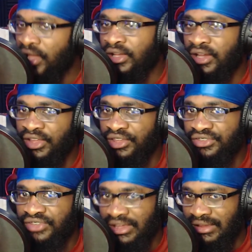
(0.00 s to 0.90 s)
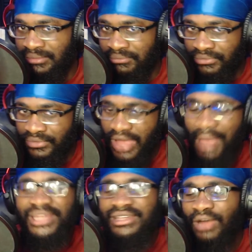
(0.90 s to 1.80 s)
Because, I
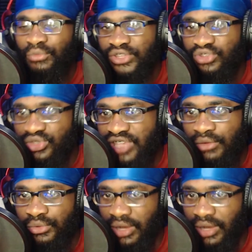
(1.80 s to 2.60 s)
mean, not Ritsu, Teru.